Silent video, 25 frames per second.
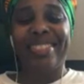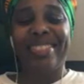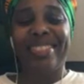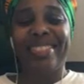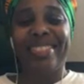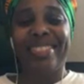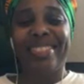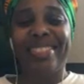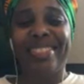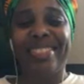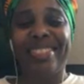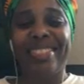
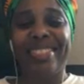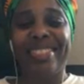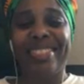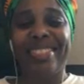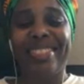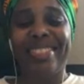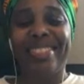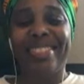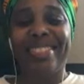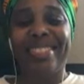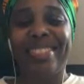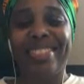
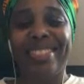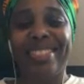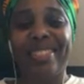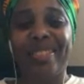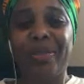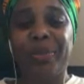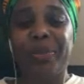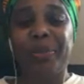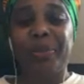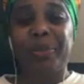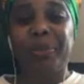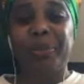
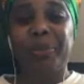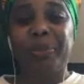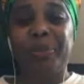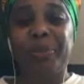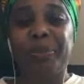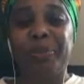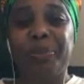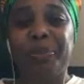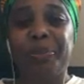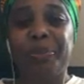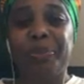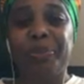
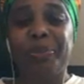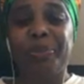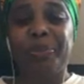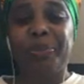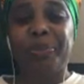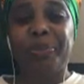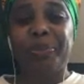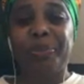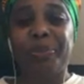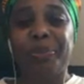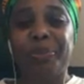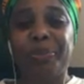
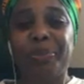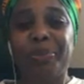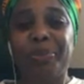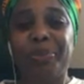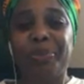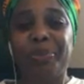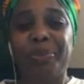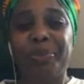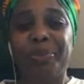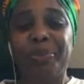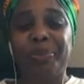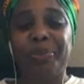
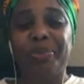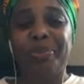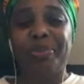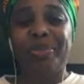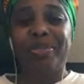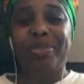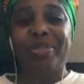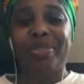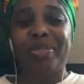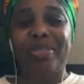No words are spoken by the person on screen.